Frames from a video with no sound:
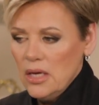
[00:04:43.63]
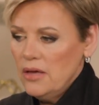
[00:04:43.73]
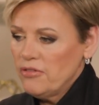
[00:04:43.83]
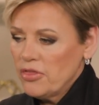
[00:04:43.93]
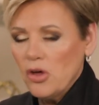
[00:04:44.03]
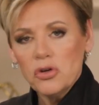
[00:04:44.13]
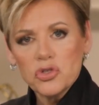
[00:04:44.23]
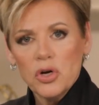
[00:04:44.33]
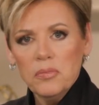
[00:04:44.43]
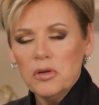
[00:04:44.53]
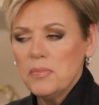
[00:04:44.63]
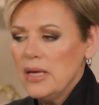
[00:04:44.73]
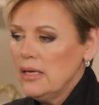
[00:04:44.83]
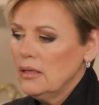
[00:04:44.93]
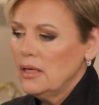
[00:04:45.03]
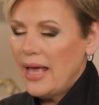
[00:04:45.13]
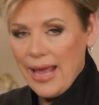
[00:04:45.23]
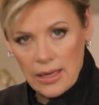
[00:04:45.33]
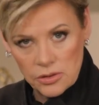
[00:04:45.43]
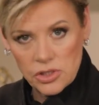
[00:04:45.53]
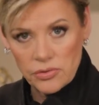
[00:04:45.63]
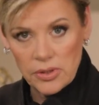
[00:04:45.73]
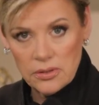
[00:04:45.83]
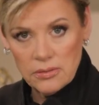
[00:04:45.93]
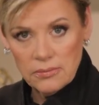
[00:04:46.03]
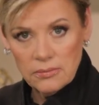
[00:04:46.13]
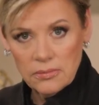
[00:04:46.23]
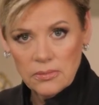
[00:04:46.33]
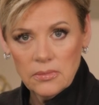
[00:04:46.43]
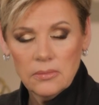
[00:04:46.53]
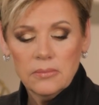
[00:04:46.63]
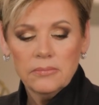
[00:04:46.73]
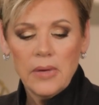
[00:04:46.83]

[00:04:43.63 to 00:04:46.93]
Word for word: If a thought troubled me, answer it. Yes.